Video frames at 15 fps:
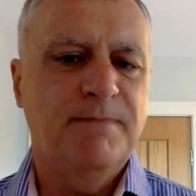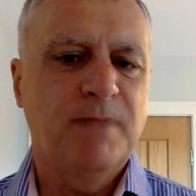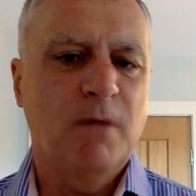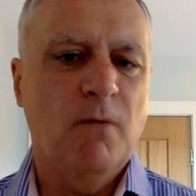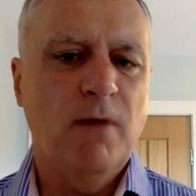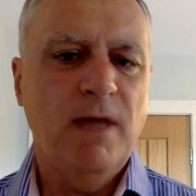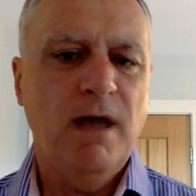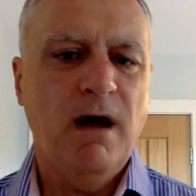
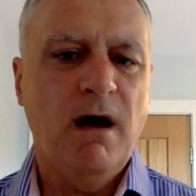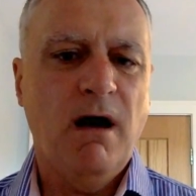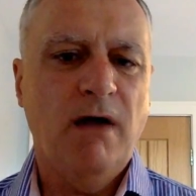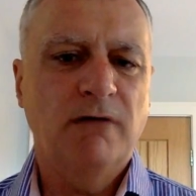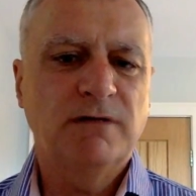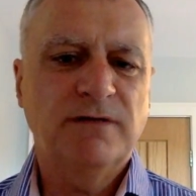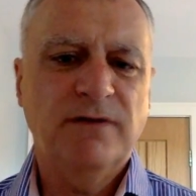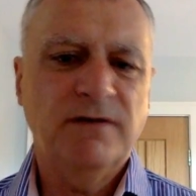We
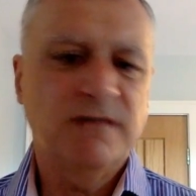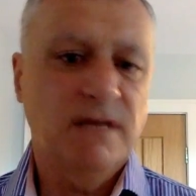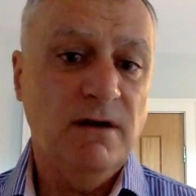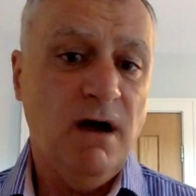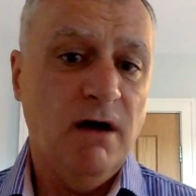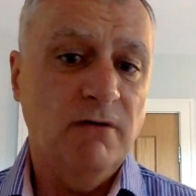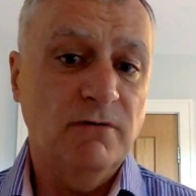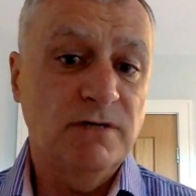are, as far as I
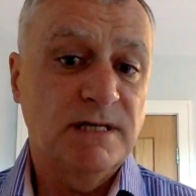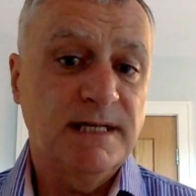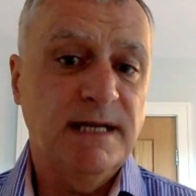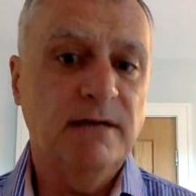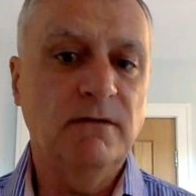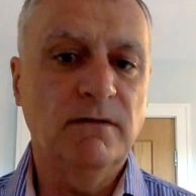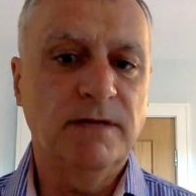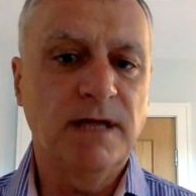know,
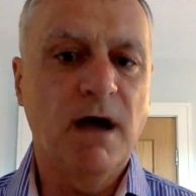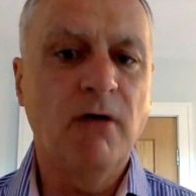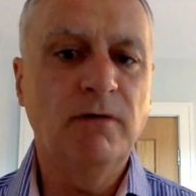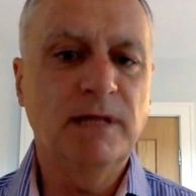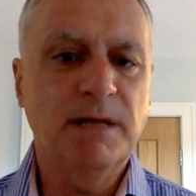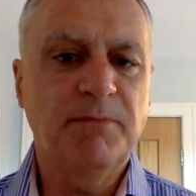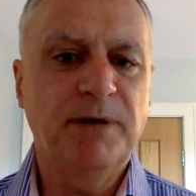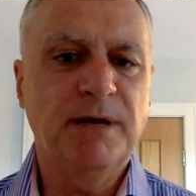still the
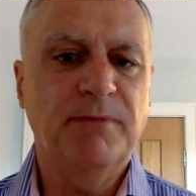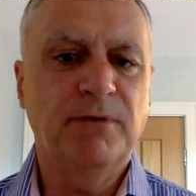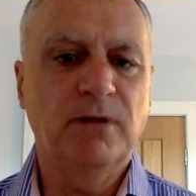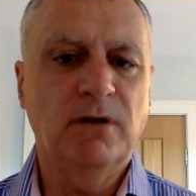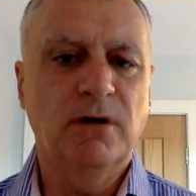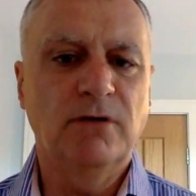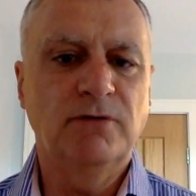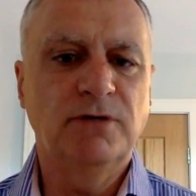only
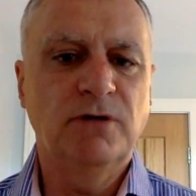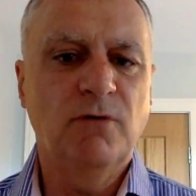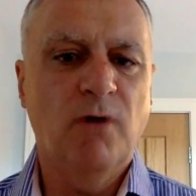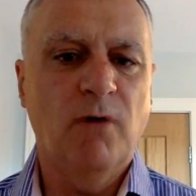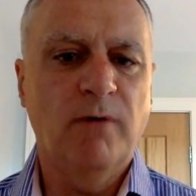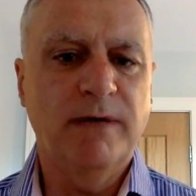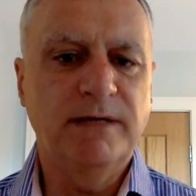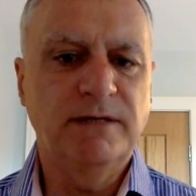people who do
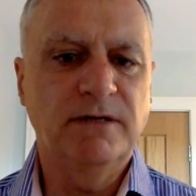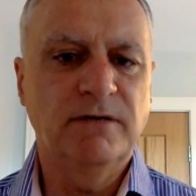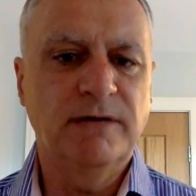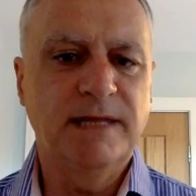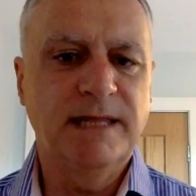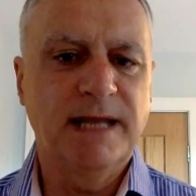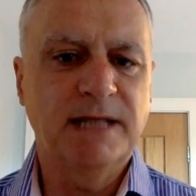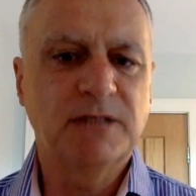what we do
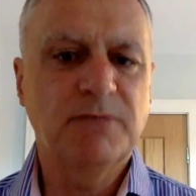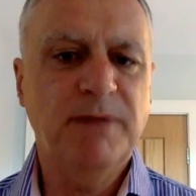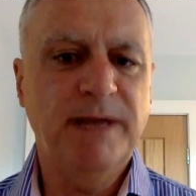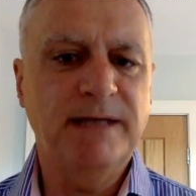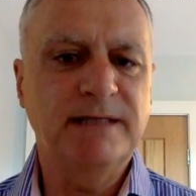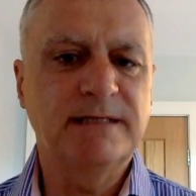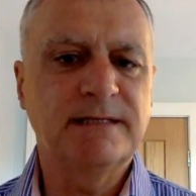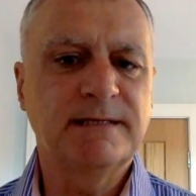in that
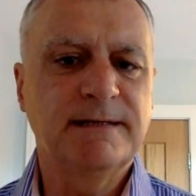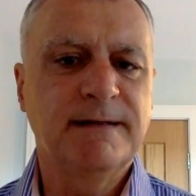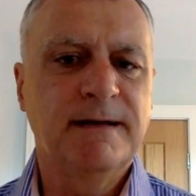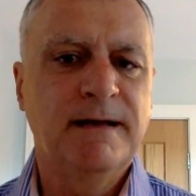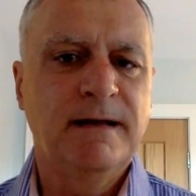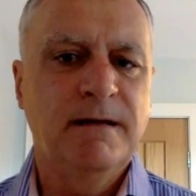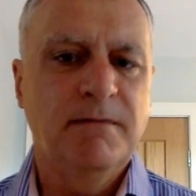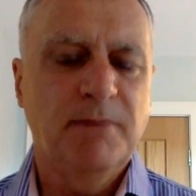space.
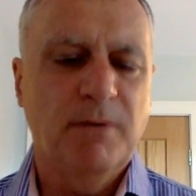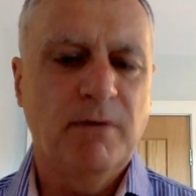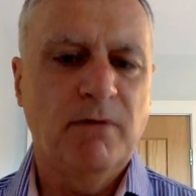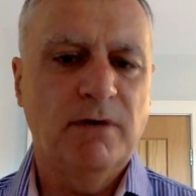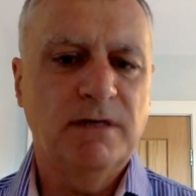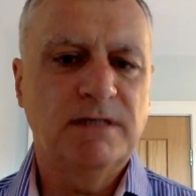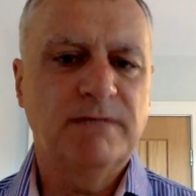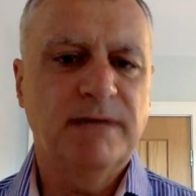But we
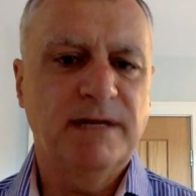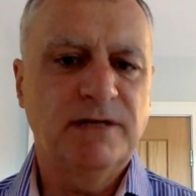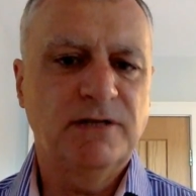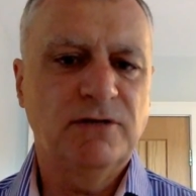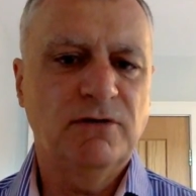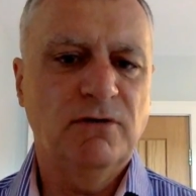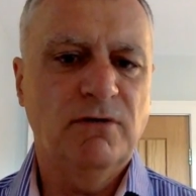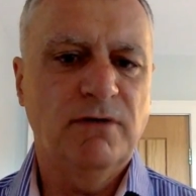wanted to make
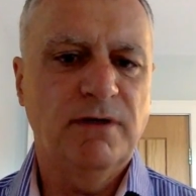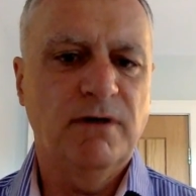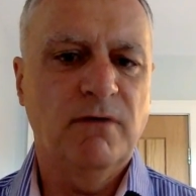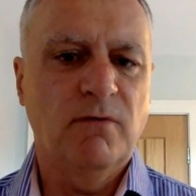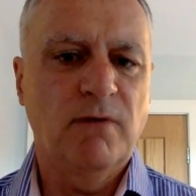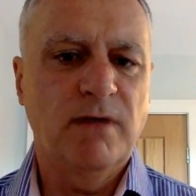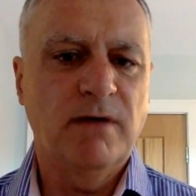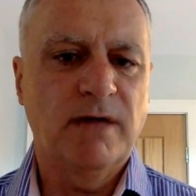sure that
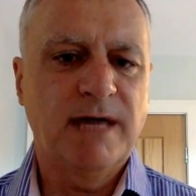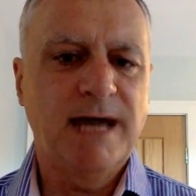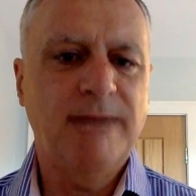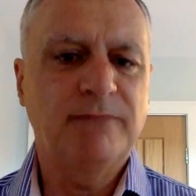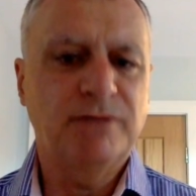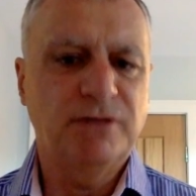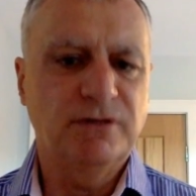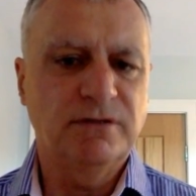we
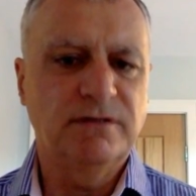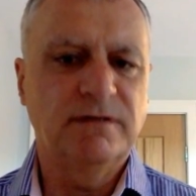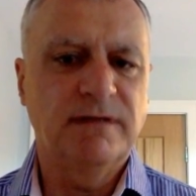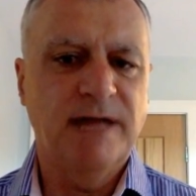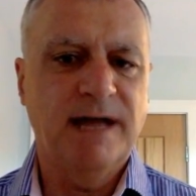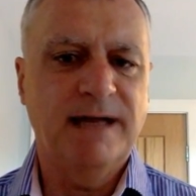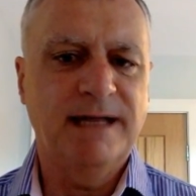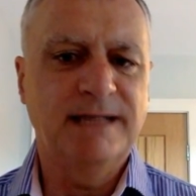captured
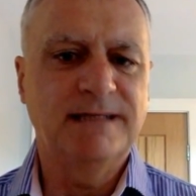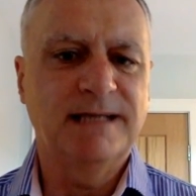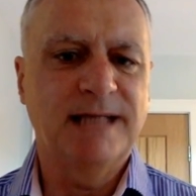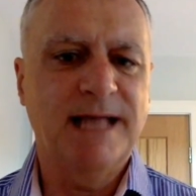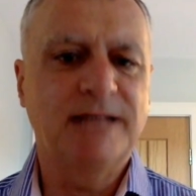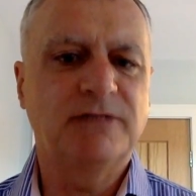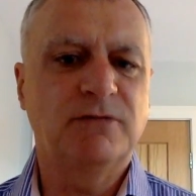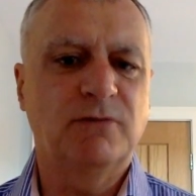that
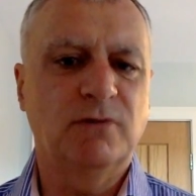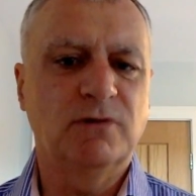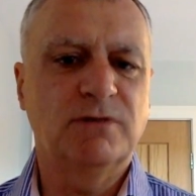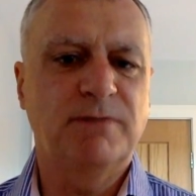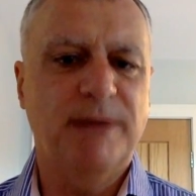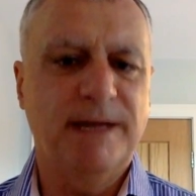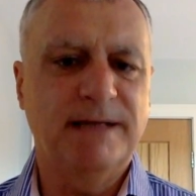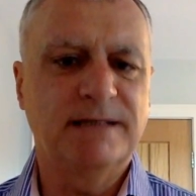intellectual
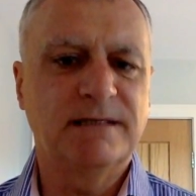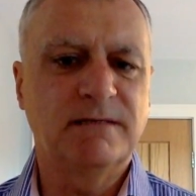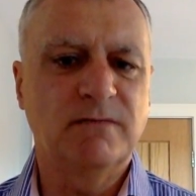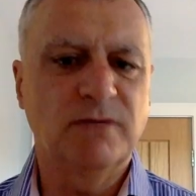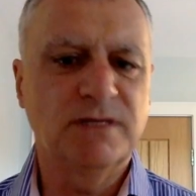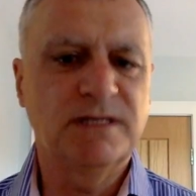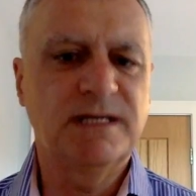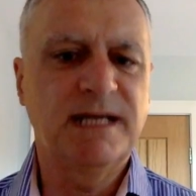space and
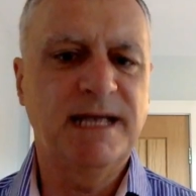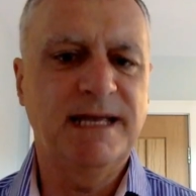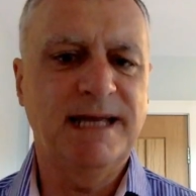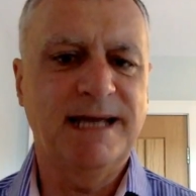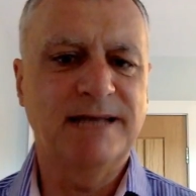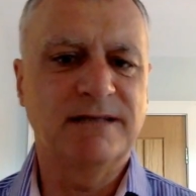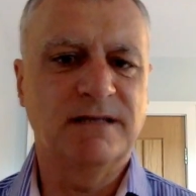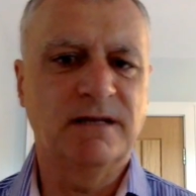were seen
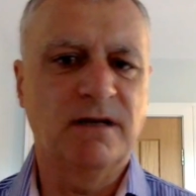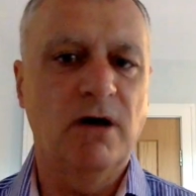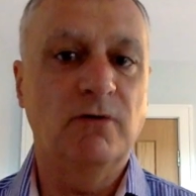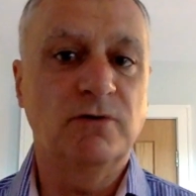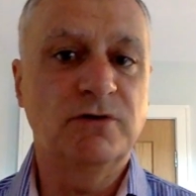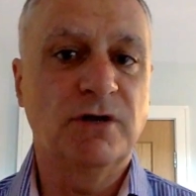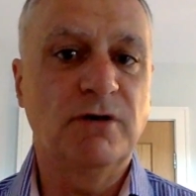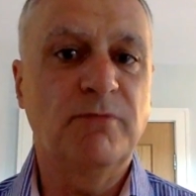as the
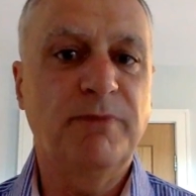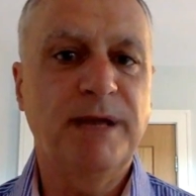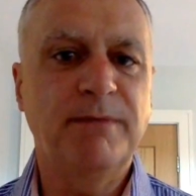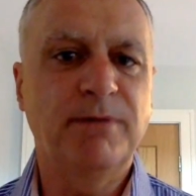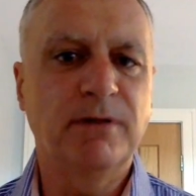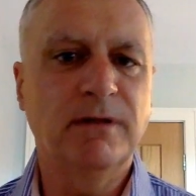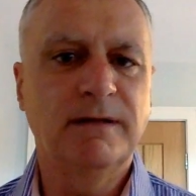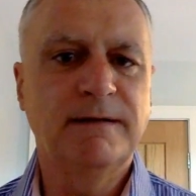go-to
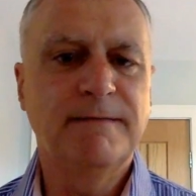people.